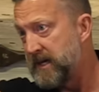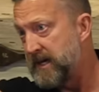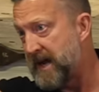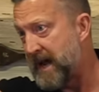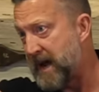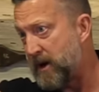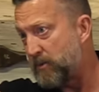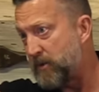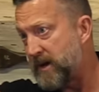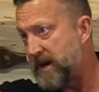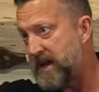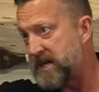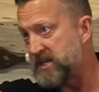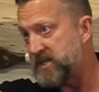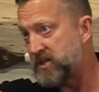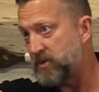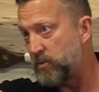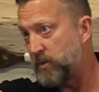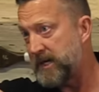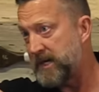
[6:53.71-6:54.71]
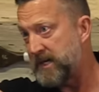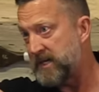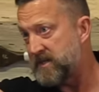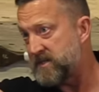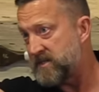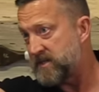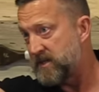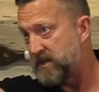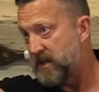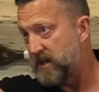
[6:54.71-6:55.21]
now when I
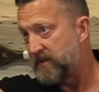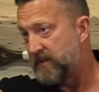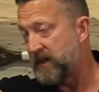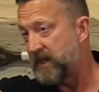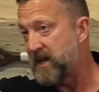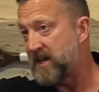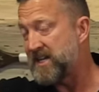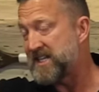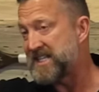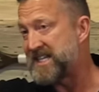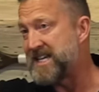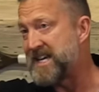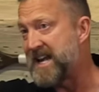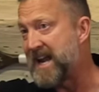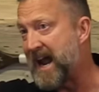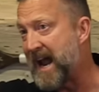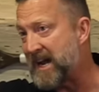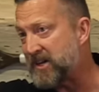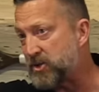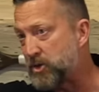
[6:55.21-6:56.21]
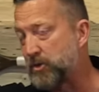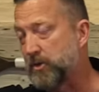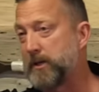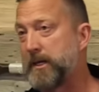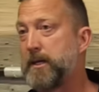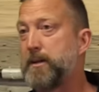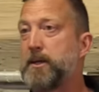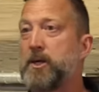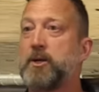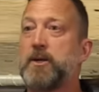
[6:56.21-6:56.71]
squeeze, the gun is
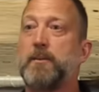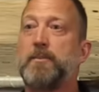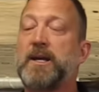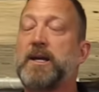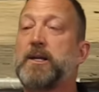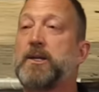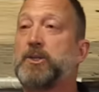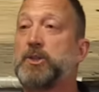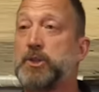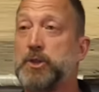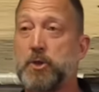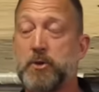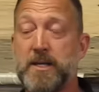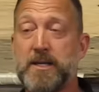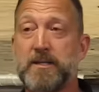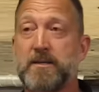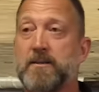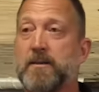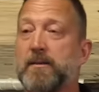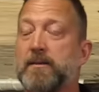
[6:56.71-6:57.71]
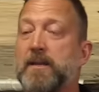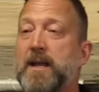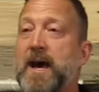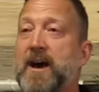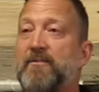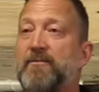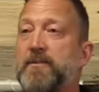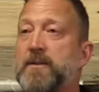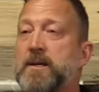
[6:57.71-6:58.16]
naturally gonna be shooting to the left.